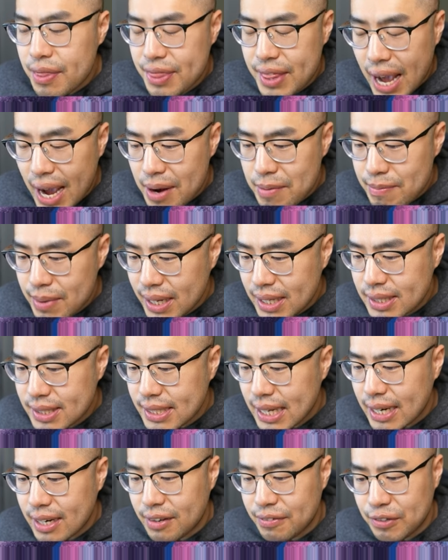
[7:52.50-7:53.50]
that means
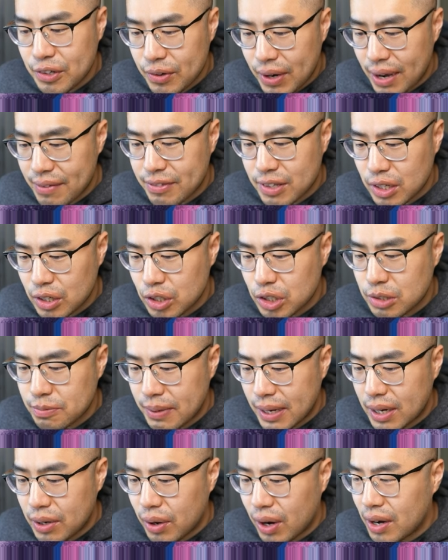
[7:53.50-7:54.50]
that if you have the Ghost
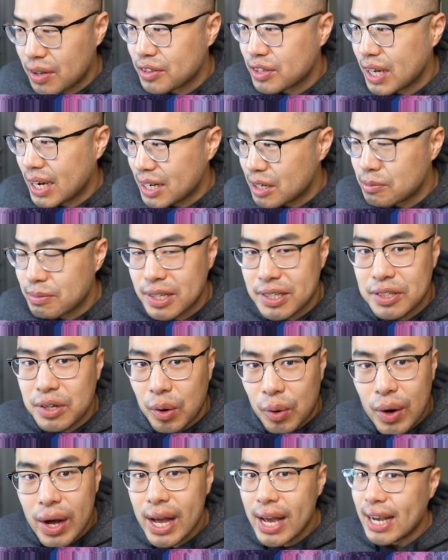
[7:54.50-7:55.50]
Bell on
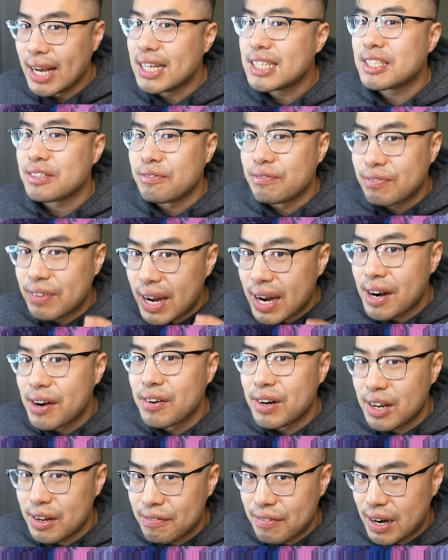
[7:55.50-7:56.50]
Dynamundo, it's
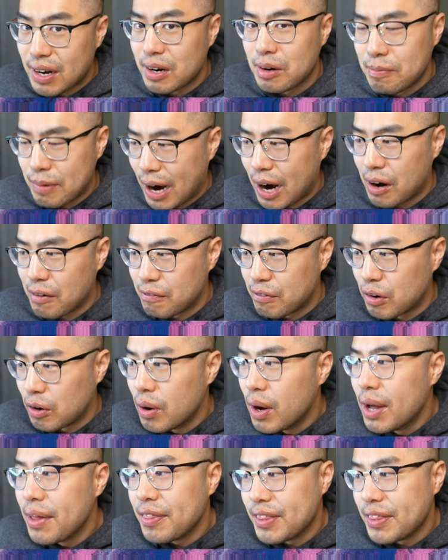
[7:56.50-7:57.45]
very, very powerful.